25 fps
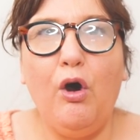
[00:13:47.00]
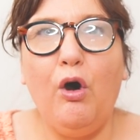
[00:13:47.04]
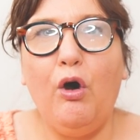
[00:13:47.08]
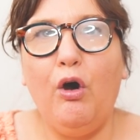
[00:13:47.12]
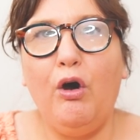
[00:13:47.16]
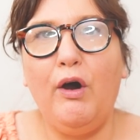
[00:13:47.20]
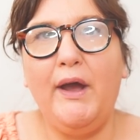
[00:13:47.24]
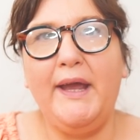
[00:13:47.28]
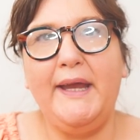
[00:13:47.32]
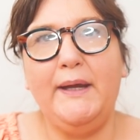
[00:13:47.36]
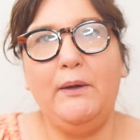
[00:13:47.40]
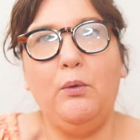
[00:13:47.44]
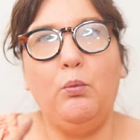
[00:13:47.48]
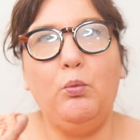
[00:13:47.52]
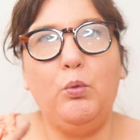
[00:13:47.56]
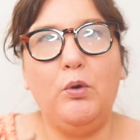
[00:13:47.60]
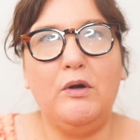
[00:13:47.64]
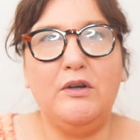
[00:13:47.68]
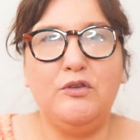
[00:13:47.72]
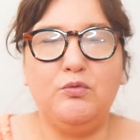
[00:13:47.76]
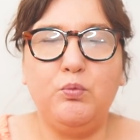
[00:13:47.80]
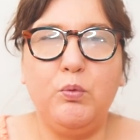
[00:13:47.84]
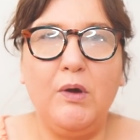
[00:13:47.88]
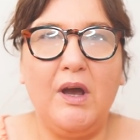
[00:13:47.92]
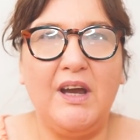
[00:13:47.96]
I
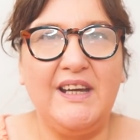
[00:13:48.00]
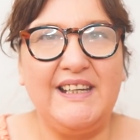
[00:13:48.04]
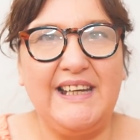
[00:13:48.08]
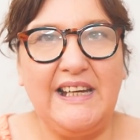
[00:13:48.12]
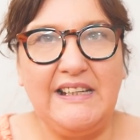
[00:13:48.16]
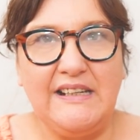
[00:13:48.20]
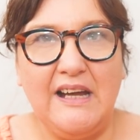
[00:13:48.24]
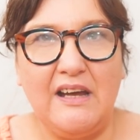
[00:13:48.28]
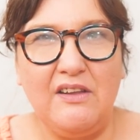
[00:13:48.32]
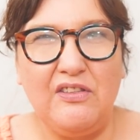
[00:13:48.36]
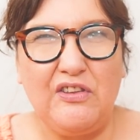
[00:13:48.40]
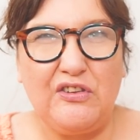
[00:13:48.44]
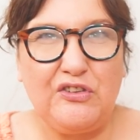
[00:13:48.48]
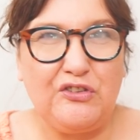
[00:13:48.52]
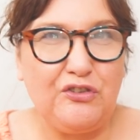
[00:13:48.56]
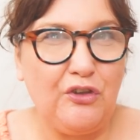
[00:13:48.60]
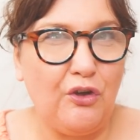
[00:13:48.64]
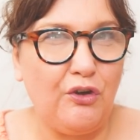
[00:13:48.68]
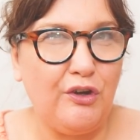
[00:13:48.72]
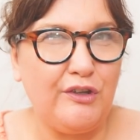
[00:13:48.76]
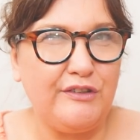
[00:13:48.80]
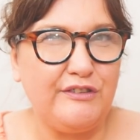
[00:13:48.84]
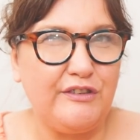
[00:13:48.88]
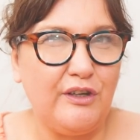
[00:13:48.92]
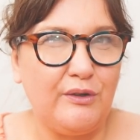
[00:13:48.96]
was working out the
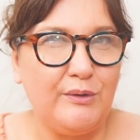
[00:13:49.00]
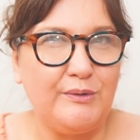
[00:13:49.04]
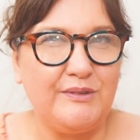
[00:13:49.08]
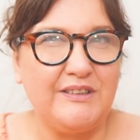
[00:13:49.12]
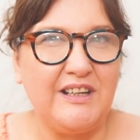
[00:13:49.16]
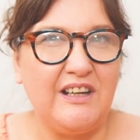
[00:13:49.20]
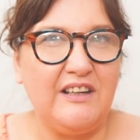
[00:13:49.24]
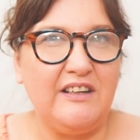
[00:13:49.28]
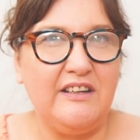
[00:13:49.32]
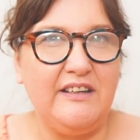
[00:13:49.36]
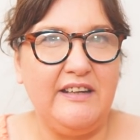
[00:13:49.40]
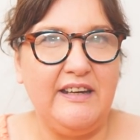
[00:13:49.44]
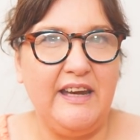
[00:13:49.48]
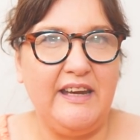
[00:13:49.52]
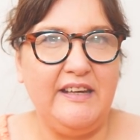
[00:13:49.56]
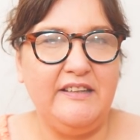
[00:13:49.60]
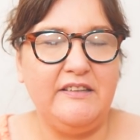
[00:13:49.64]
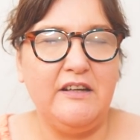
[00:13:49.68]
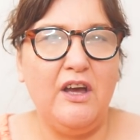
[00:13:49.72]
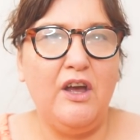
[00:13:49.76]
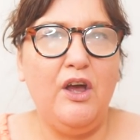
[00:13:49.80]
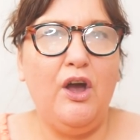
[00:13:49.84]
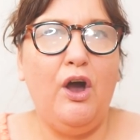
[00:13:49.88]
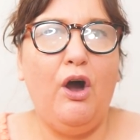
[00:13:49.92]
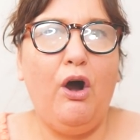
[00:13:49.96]
size that I was going to need,
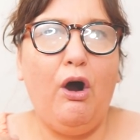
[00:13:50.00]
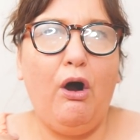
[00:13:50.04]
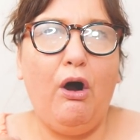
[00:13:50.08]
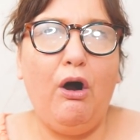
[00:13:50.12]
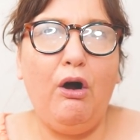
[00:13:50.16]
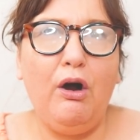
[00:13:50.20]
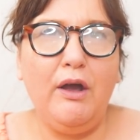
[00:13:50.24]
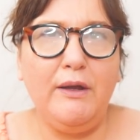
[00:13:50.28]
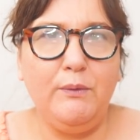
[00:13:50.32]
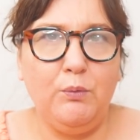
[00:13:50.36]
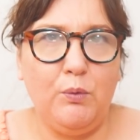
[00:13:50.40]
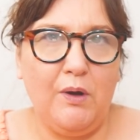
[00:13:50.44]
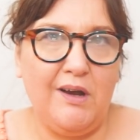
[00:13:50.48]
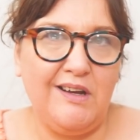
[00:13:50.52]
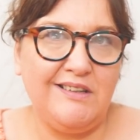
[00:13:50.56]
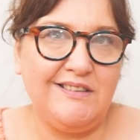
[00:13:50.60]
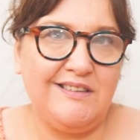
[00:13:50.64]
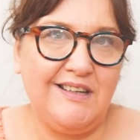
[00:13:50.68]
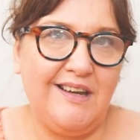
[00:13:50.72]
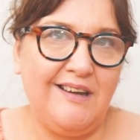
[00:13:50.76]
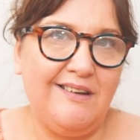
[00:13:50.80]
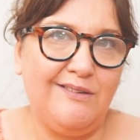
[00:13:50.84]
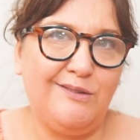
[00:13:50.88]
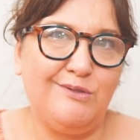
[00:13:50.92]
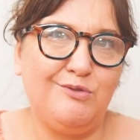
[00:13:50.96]
I
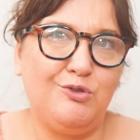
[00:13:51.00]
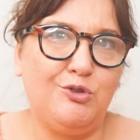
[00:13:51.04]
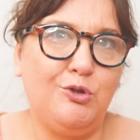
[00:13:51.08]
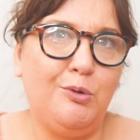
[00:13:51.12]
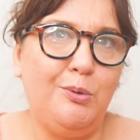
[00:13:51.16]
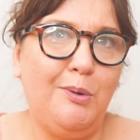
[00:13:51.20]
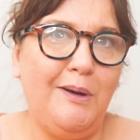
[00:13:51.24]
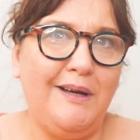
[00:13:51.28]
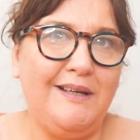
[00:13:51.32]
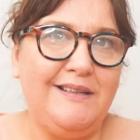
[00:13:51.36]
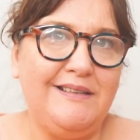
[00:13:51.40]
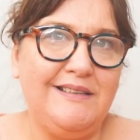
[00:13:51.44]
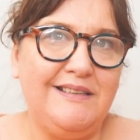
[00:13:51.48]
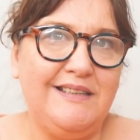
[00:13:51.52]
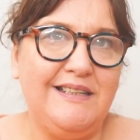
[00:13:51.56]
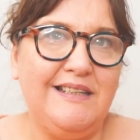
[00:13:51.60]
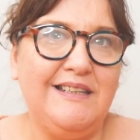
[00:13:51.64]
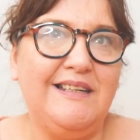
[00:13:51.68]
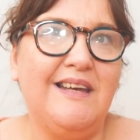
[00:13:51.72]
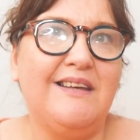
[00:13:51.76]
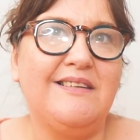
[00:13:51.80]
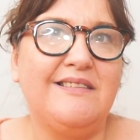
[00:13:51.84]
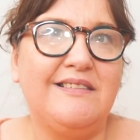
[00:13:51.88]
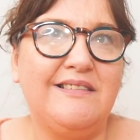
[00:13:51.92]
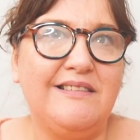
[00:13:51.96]
worked out 26D